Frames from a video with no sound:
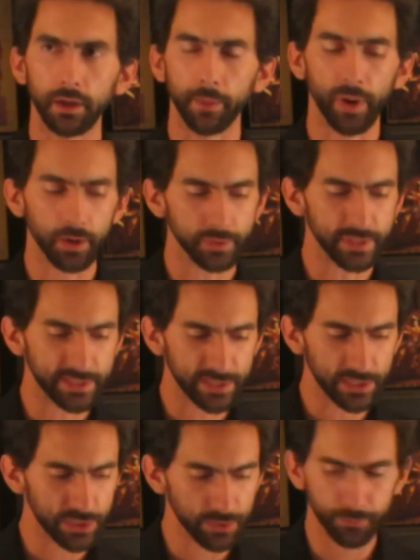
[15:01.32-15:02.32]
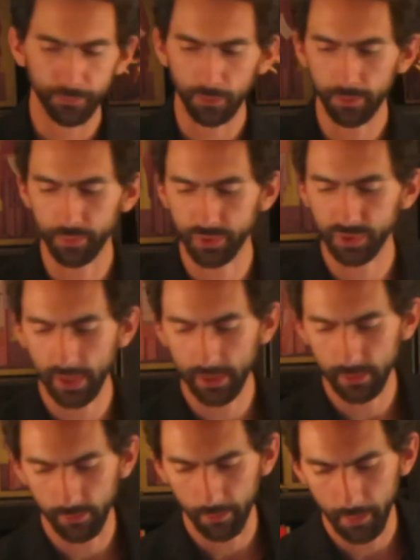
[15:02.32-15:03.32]
Apparently,
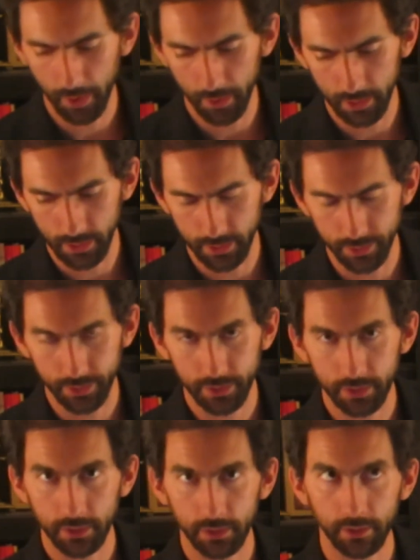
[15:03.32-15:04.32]
64% of Americans